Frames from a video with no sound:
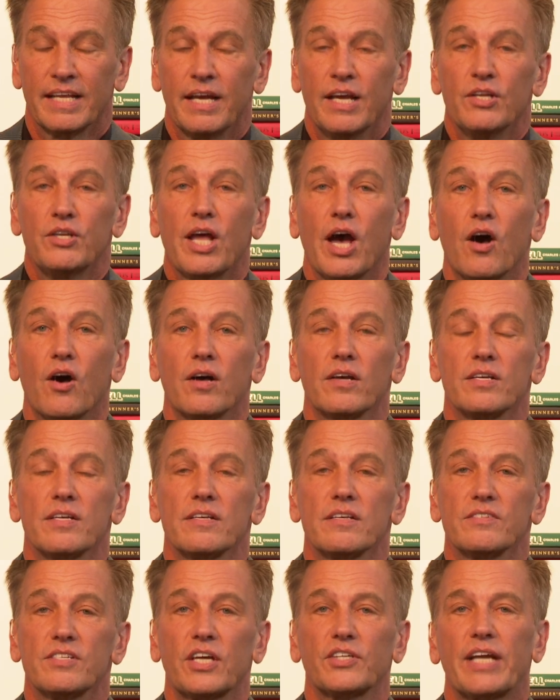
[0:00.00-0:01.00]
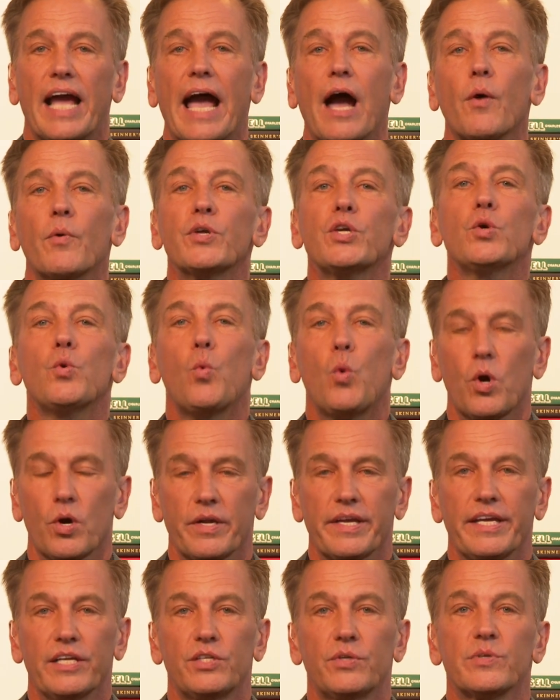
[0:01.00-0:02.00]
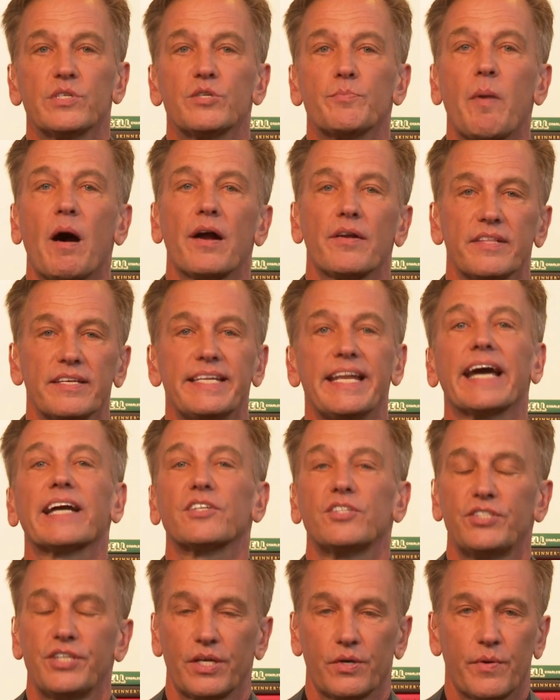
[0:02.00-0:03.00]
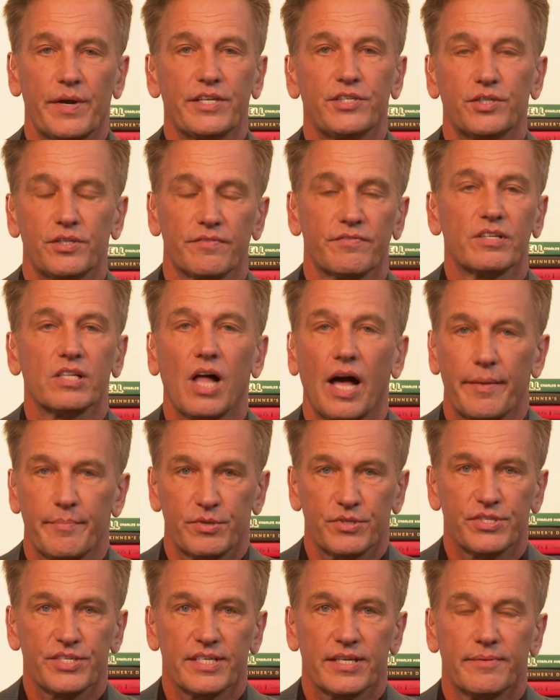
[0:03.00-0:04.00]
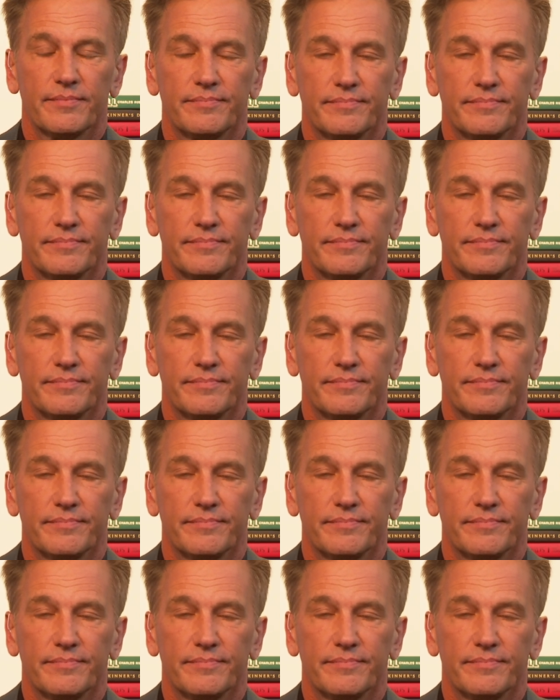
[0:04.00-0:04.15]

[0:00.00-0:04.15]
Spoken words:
Now, Sasha, how are you working to inspire the next generation of climbers?